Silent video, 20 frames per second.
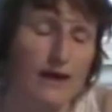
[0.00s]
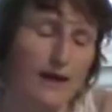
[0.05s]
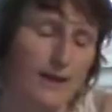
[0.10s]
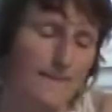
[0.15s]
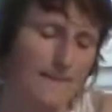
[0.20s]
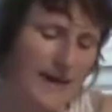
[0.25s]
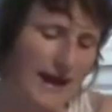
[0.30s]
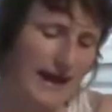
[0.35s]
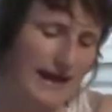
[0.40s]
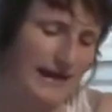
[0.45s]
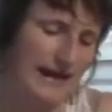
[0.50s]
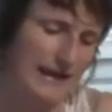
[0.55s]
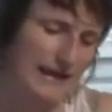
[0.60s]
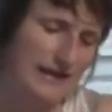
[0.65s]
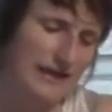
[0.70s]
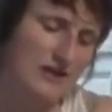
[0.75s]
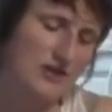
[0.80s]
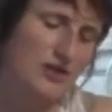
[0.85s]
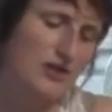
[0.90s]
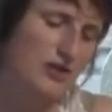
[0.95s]
back
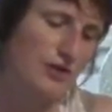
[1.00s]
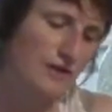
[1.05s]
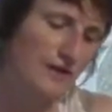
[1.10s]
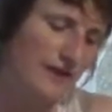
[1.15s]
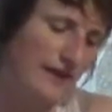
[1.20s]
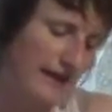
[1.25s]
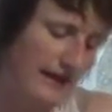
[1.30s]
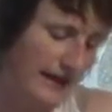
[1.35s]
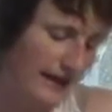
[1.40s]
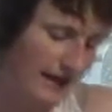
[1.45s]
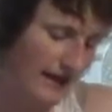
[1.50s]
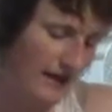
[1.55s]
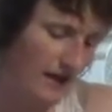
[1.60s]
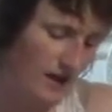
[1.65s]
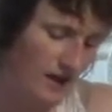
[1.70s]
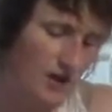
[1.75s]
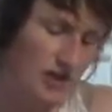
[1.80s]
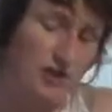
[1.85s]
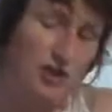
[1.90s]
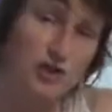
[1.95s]
into the
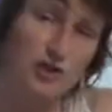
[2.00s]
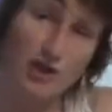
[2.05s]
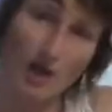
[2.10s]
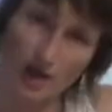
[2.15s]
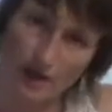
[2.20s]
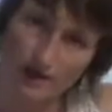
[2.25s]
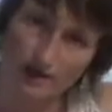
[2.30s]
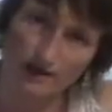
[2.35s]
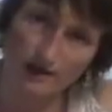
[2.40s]
jug.